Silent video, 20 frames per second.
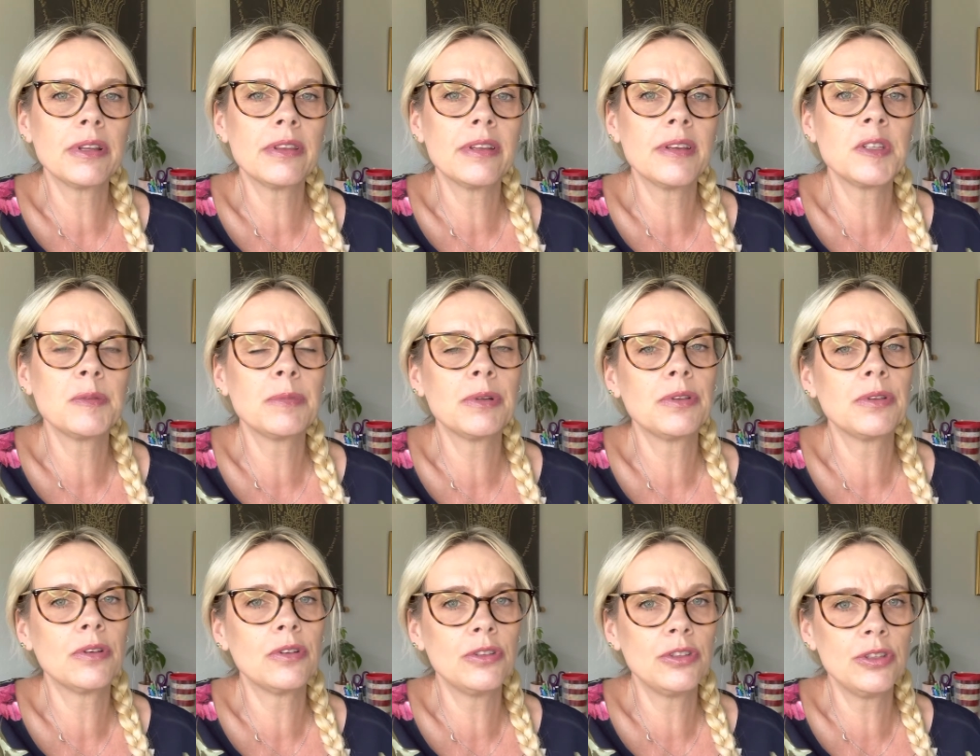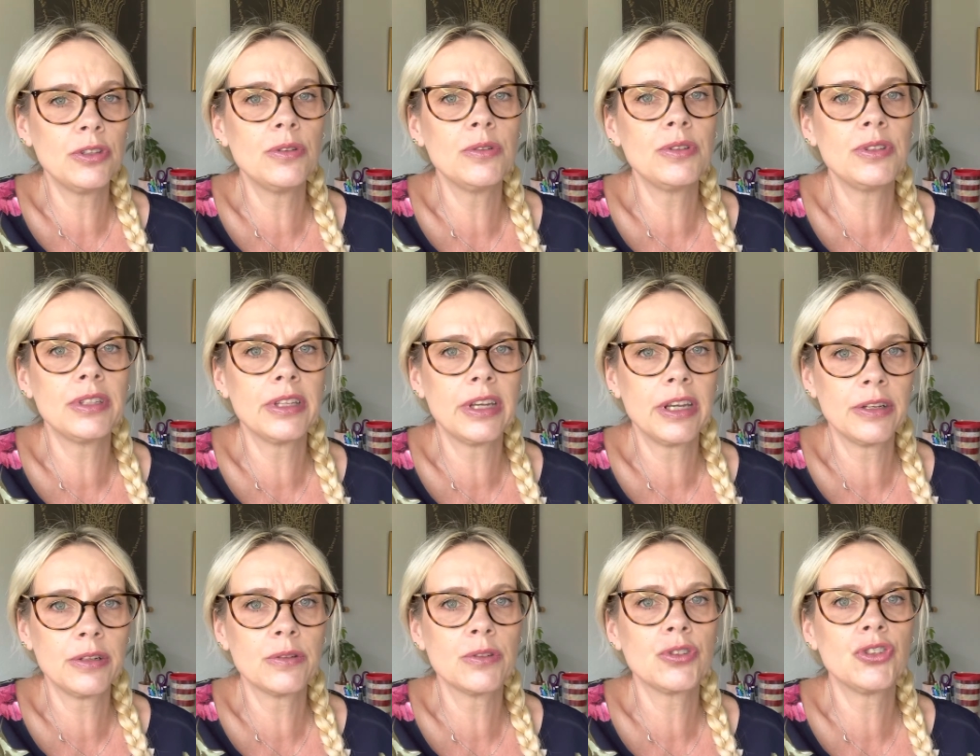things, but they're used
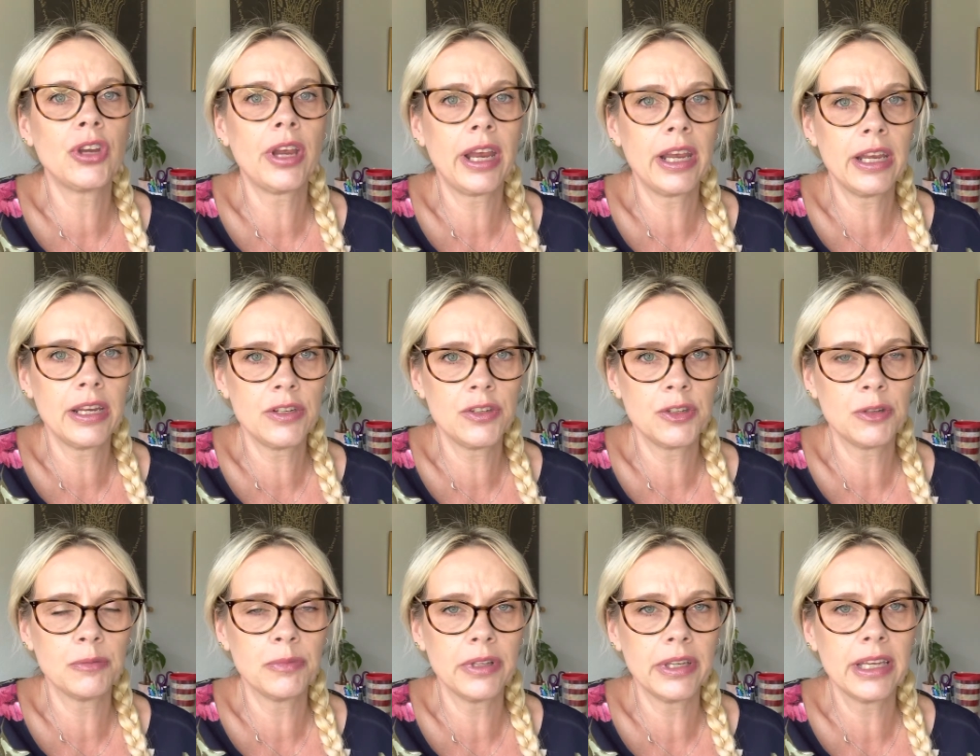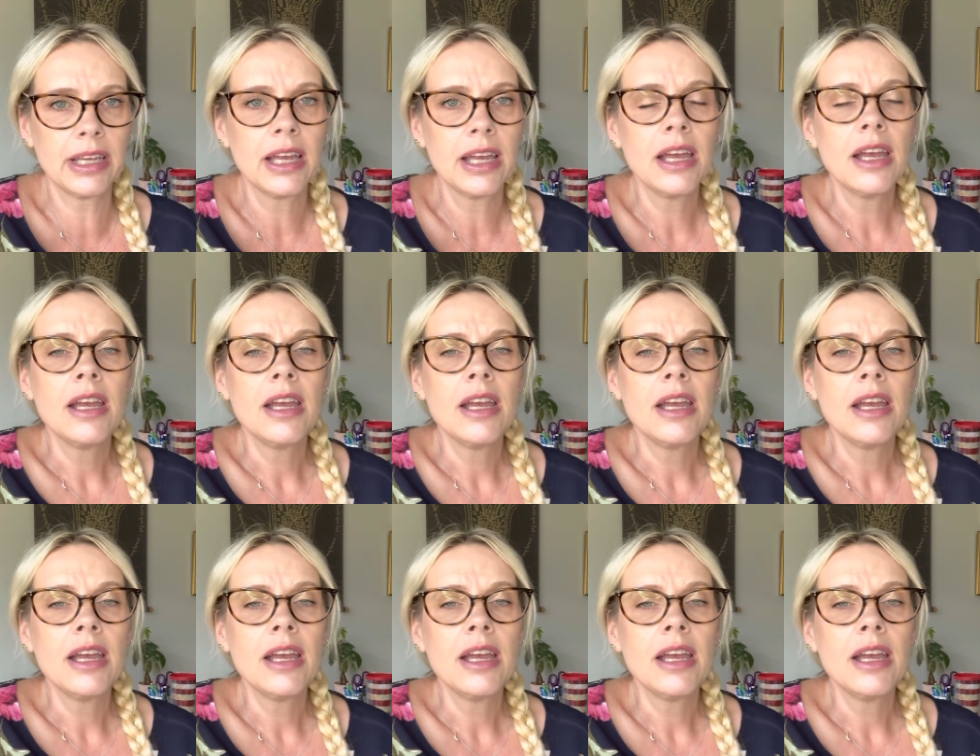interchangeably.